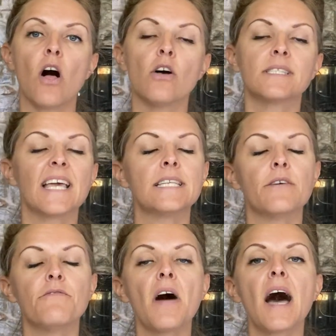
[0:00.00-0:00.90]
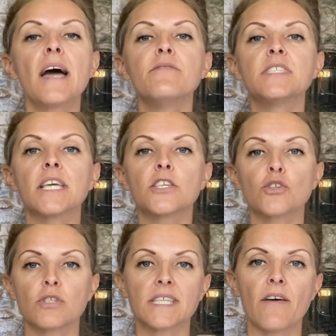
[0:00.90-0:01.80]
I'll say, to 5, 6,
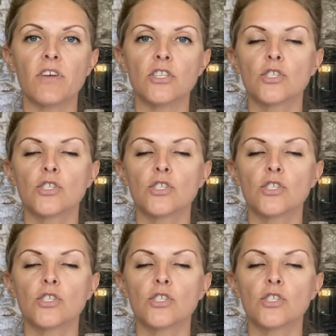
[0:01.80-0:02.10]
or 7.